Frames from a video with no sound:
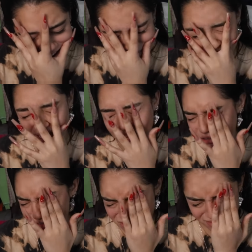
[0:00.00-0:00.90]
But I
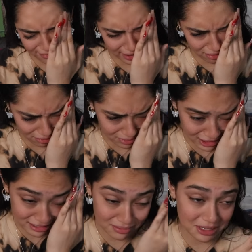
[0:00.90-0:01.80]
can't turn the fan on
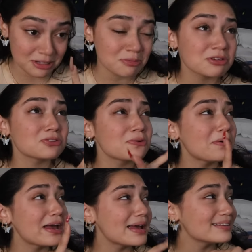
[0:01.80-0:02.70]
because it makes too much
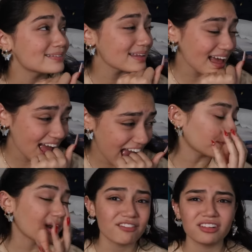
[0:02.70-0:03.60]
noise. I'm
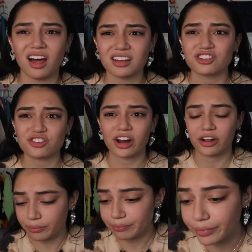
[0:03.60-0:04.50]
gonna have a lot to try
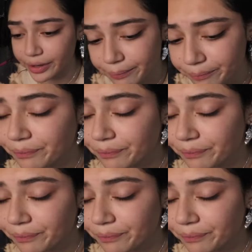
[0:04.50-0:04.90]
on, but.